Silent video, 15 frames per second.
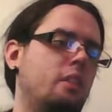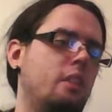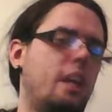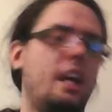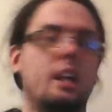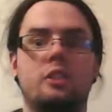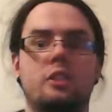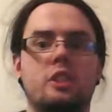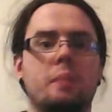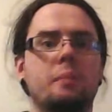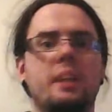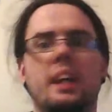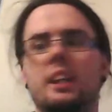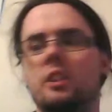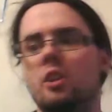And
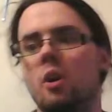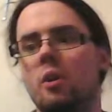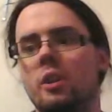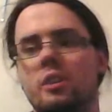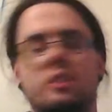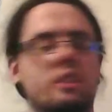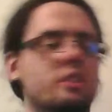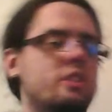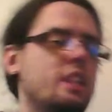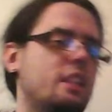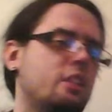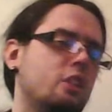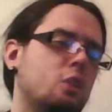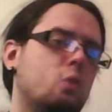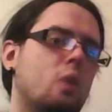something I noticed is that
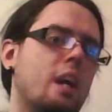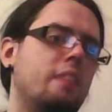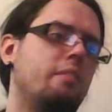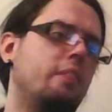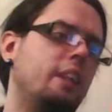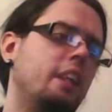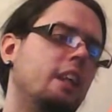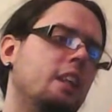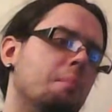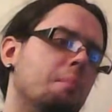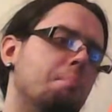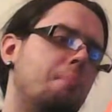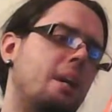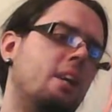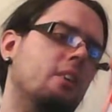there's rifling in the
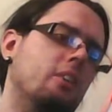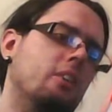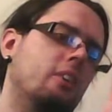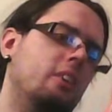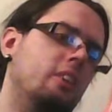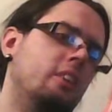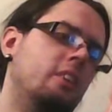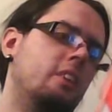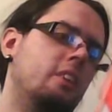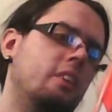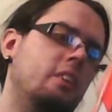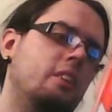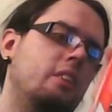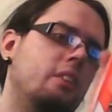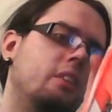barrel.
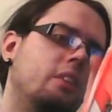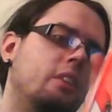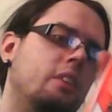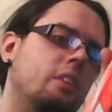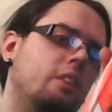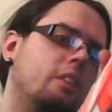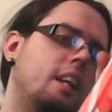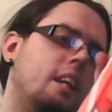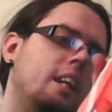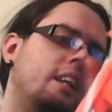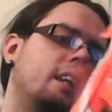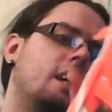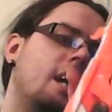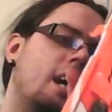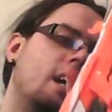Like,
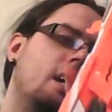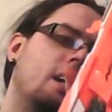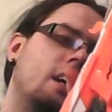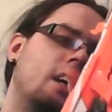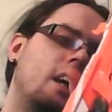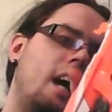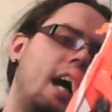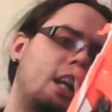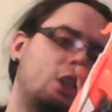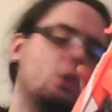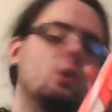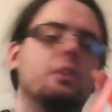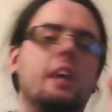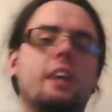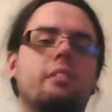
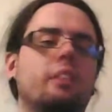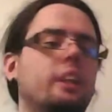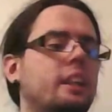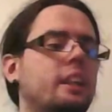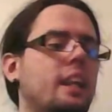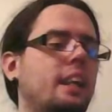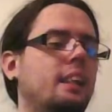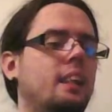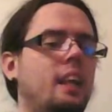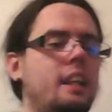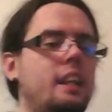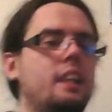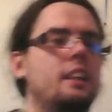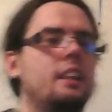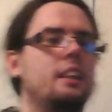actual rifling.
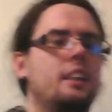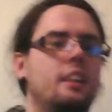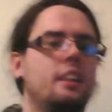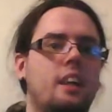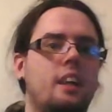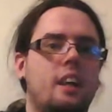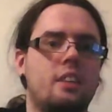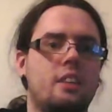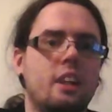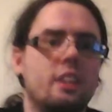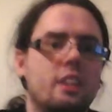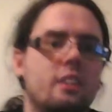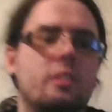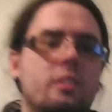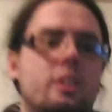Like, I
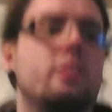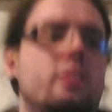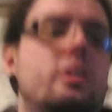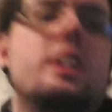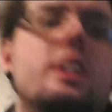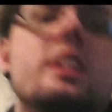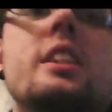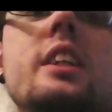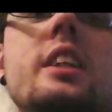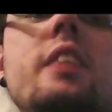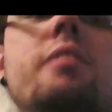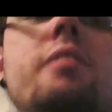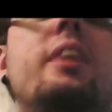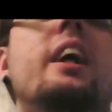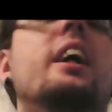thought with the
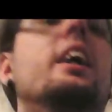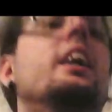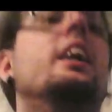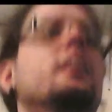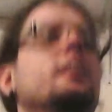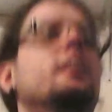Sling Fire,